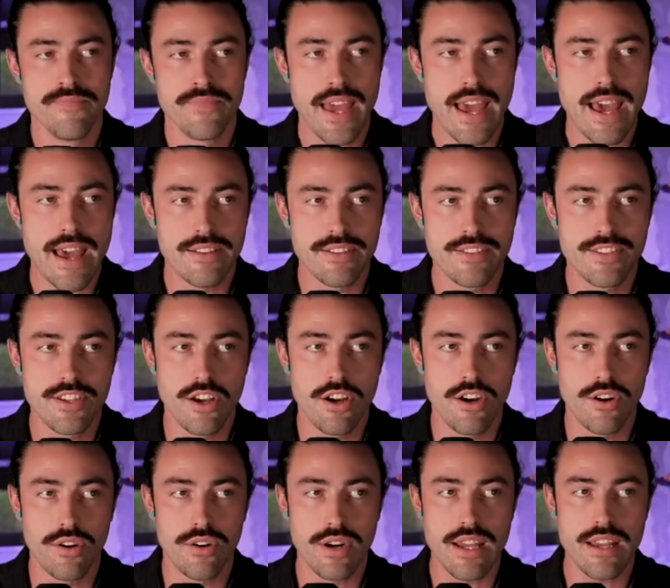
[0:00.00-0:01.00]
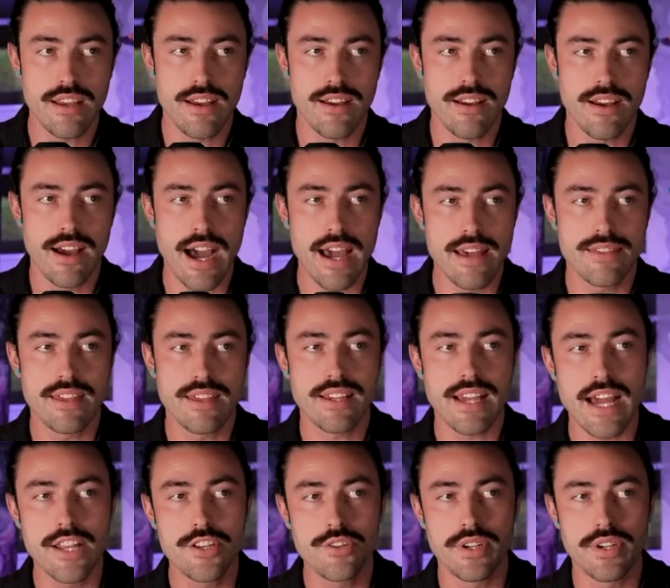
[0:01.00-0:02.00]
and so I think
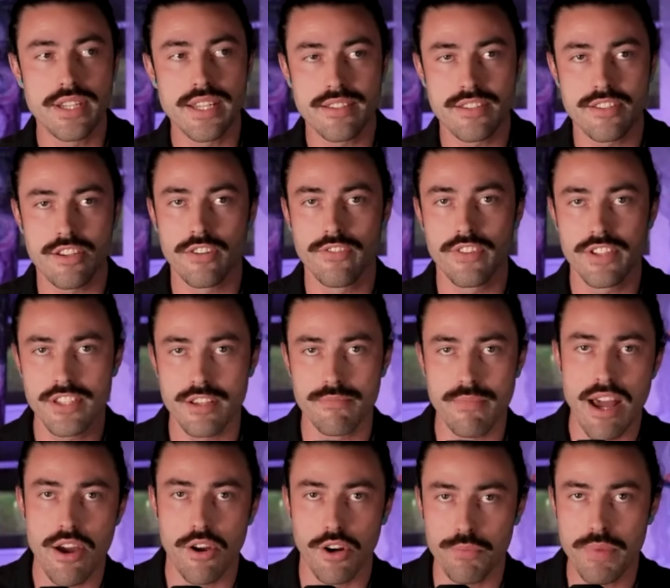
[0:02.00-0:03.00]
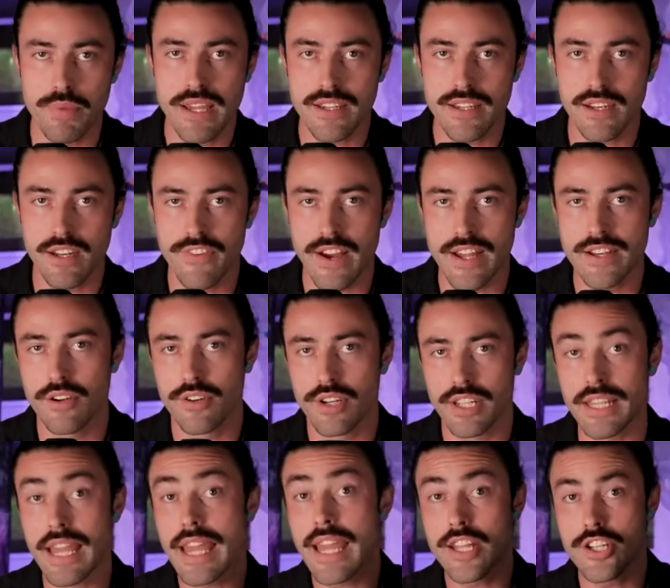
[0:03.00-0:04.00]
I do a disservice to my own opinion if I don't
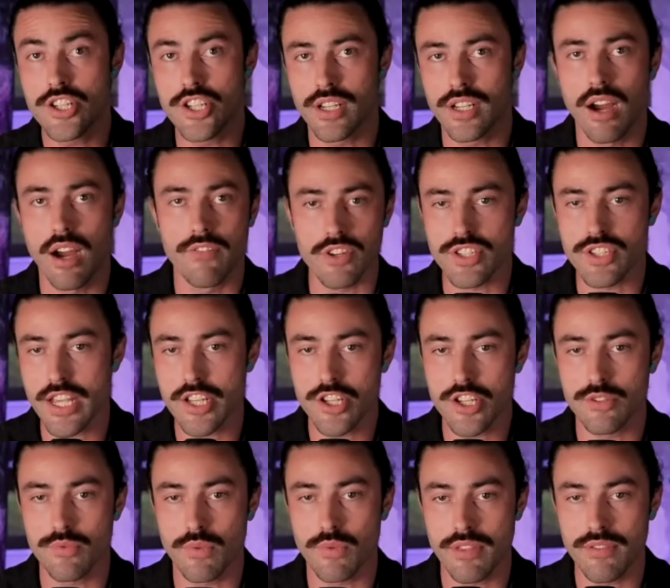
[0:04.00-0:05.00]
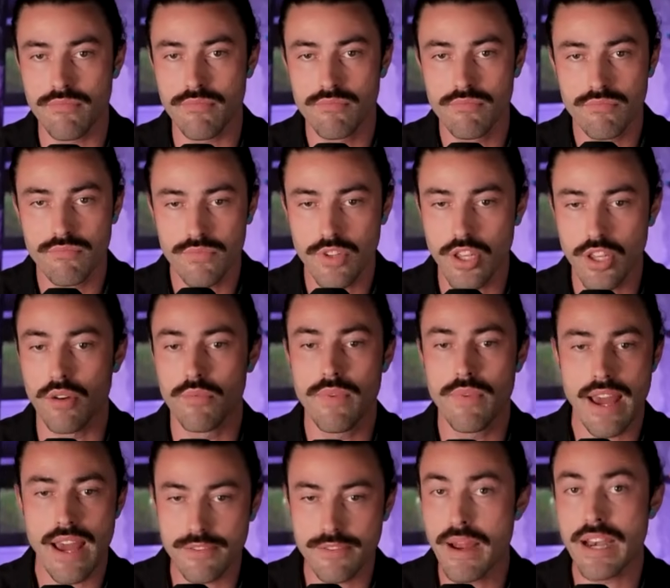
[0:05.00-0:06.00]
engage in conversations with you know
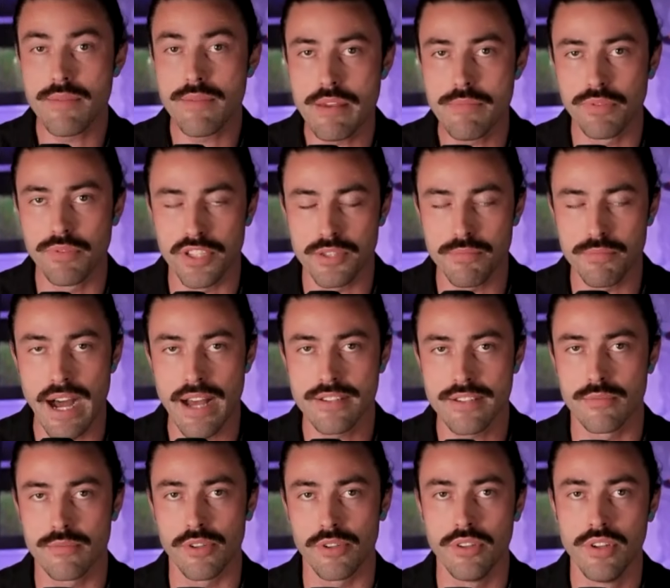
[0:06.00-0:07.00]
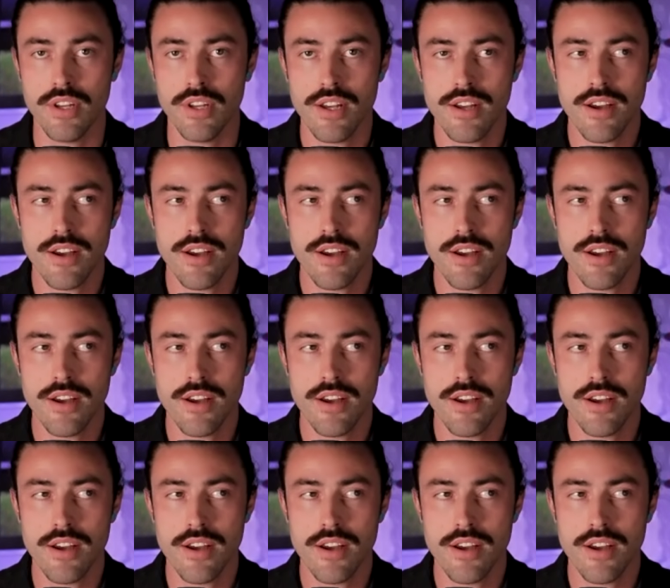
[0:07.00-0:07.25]
as many people as possible